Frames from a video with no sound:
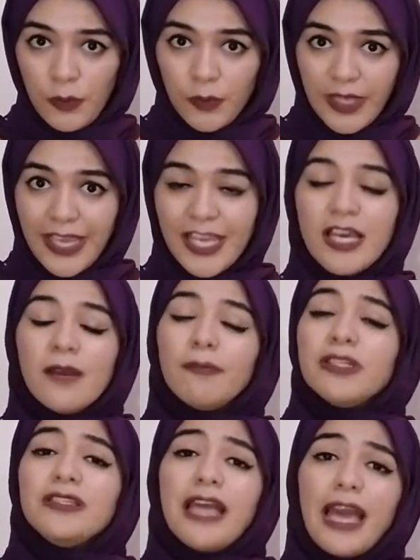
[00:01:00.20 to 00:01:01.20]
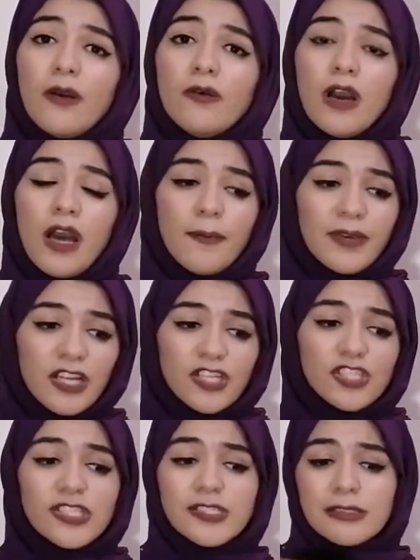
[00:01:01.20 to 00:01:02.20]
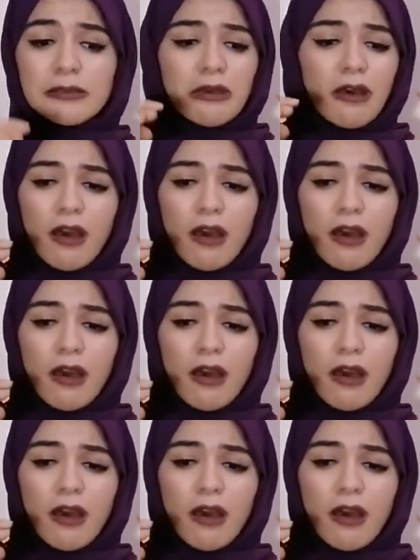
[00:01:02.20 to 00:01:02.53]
okay? But now I'm gonna just